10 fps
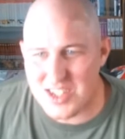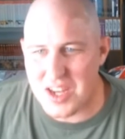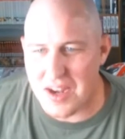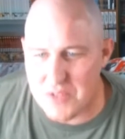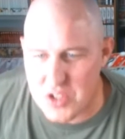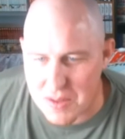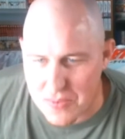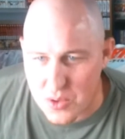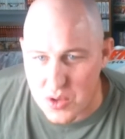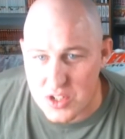just kind of
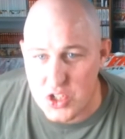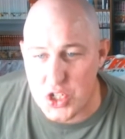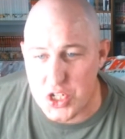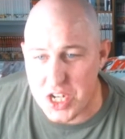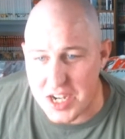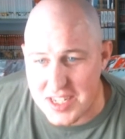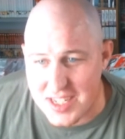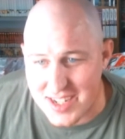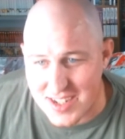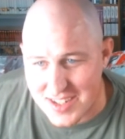jump through.
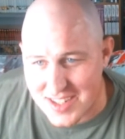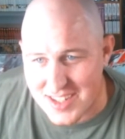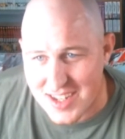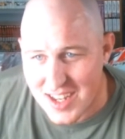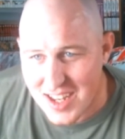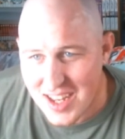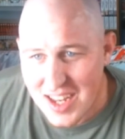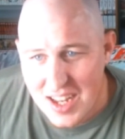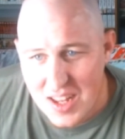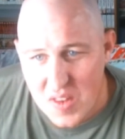Jesus!
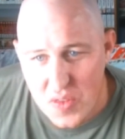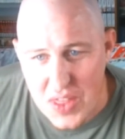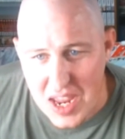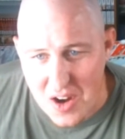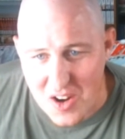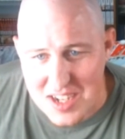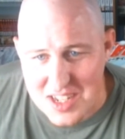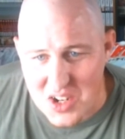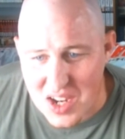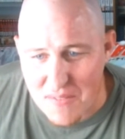They already
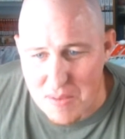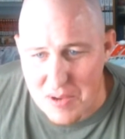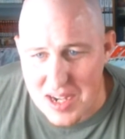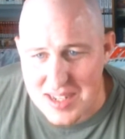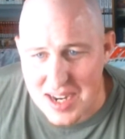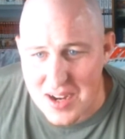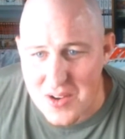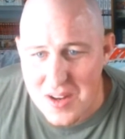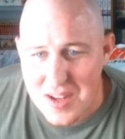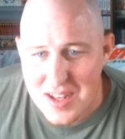took everybody
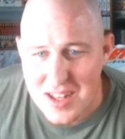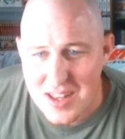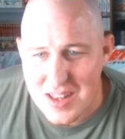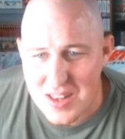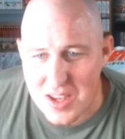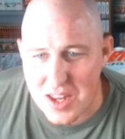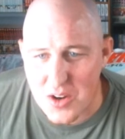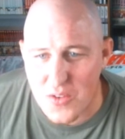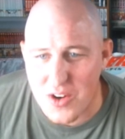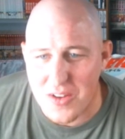down? Look it
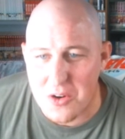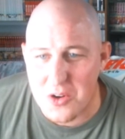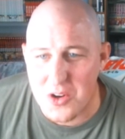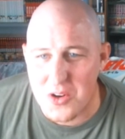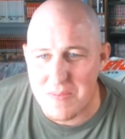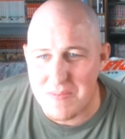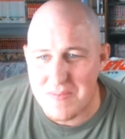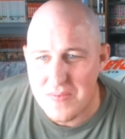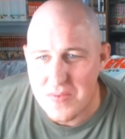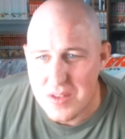over. Oh.
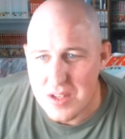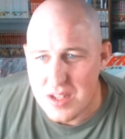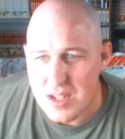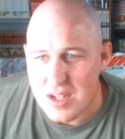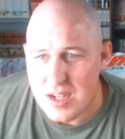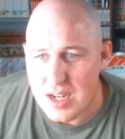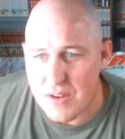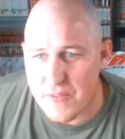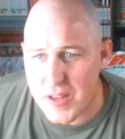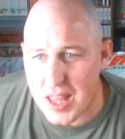
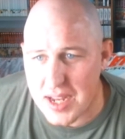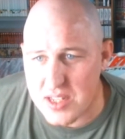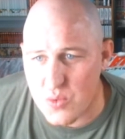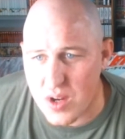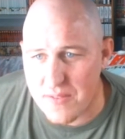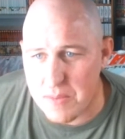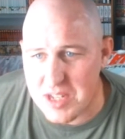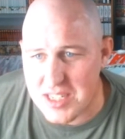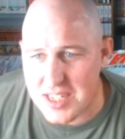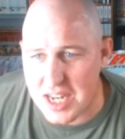Every last one of them
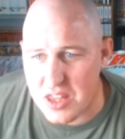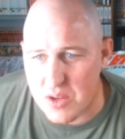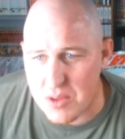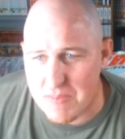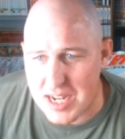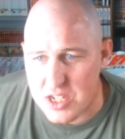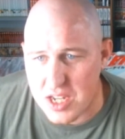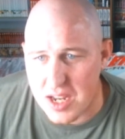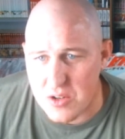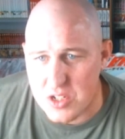is seething with
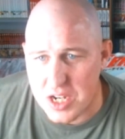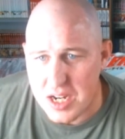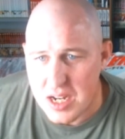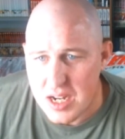magic energy,